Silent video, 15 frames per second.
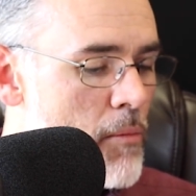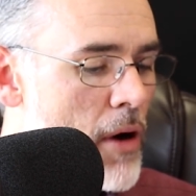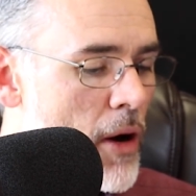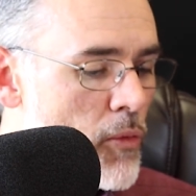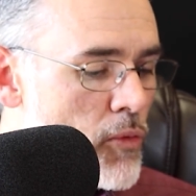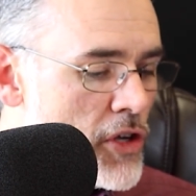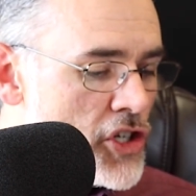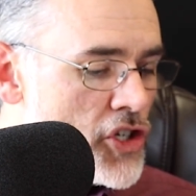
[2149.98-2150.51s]

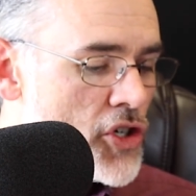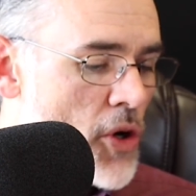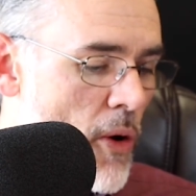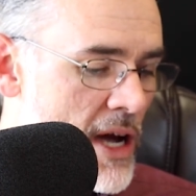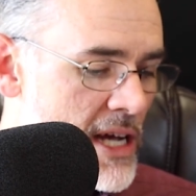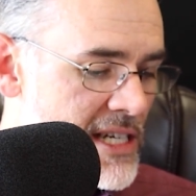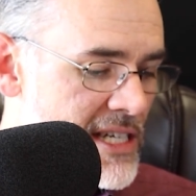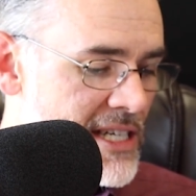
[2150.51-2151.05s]
but
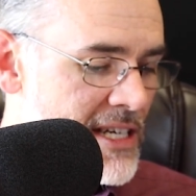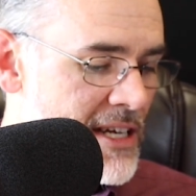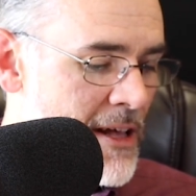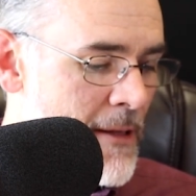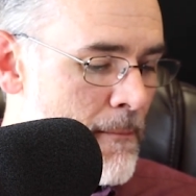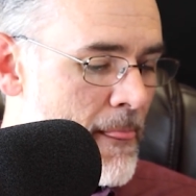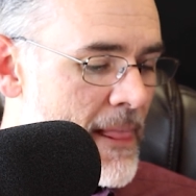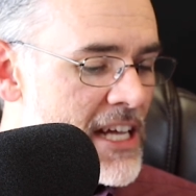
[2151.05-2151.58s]
rejoice
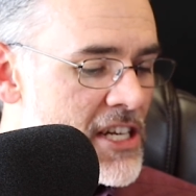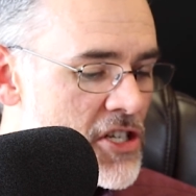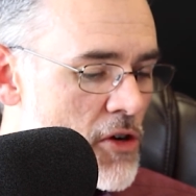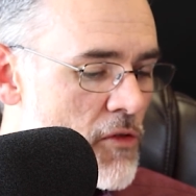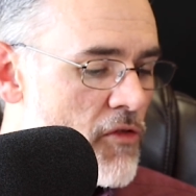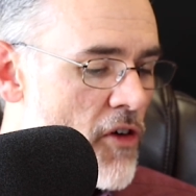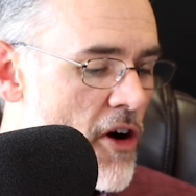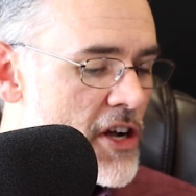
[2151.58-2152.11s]

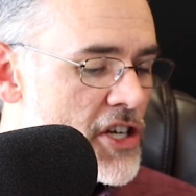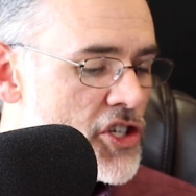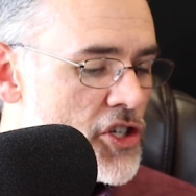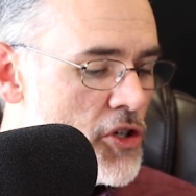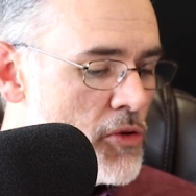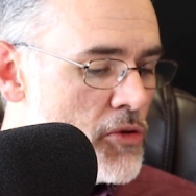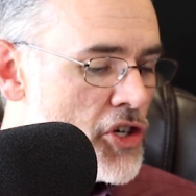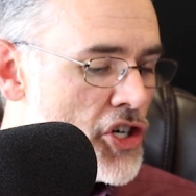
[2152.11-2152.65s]
insofar as
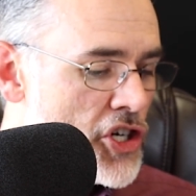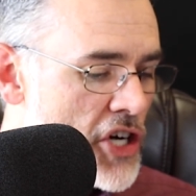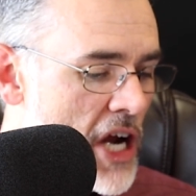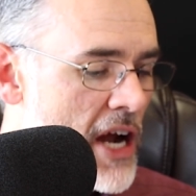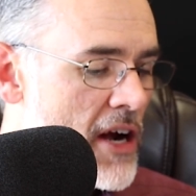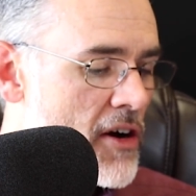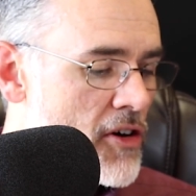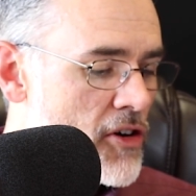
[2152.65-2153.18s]
you
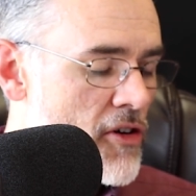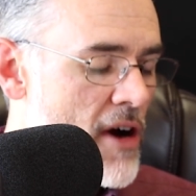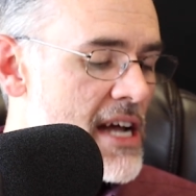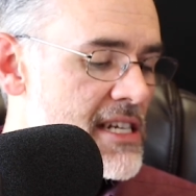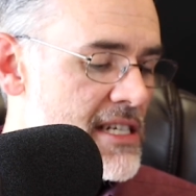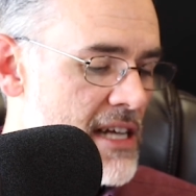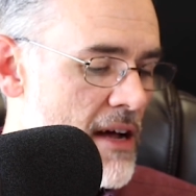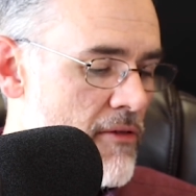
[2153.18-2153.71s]
share
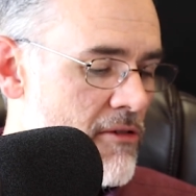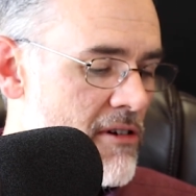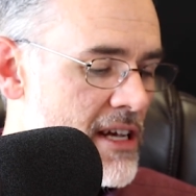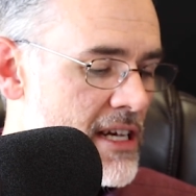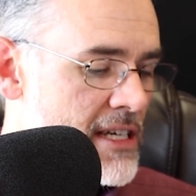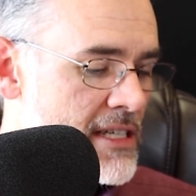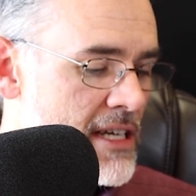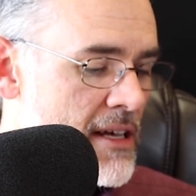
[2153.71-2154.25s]
Christ's
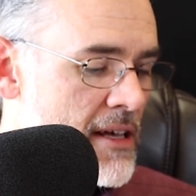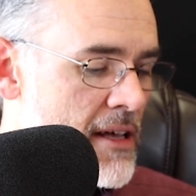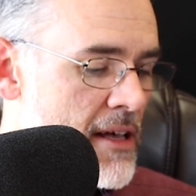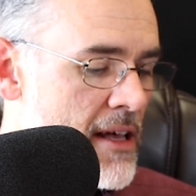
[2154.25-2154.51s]
sufferings,